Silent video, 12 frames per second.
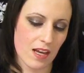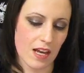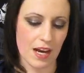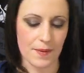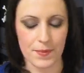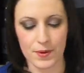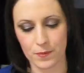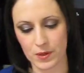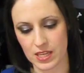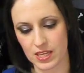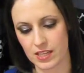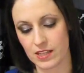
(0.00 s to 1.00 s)
Um,
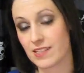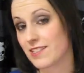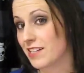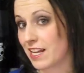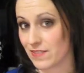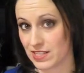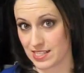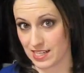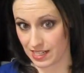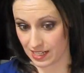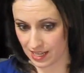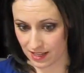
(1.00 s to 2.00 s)
we still haven't
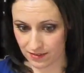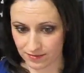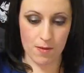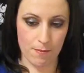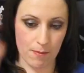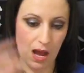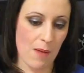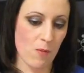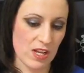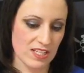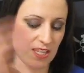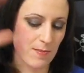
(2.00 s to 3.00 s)
seen it yet. Mom
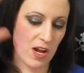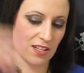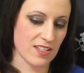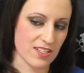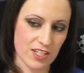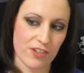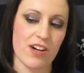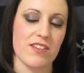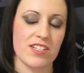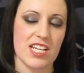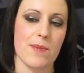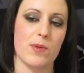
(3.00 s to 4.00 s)
wants them all to sit around
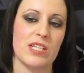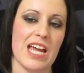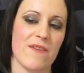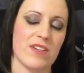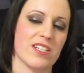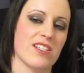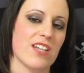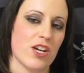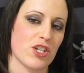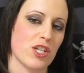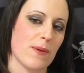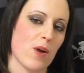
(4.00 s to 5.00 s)
the table and have a
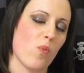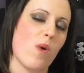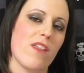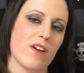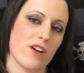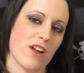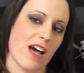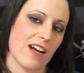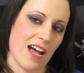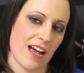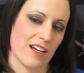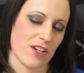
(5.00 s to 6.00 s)
discussion about whether or not
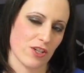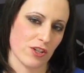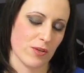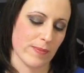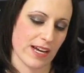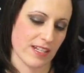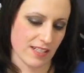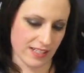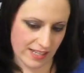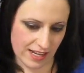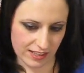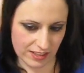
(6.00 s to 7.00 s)
Honda should go back to
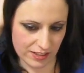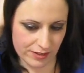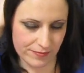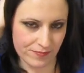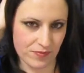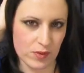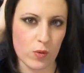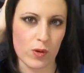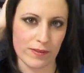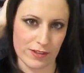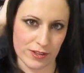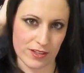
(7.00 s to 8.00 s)
the island,
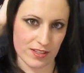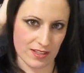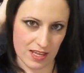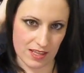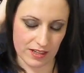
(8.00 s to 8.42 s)
or if he should stay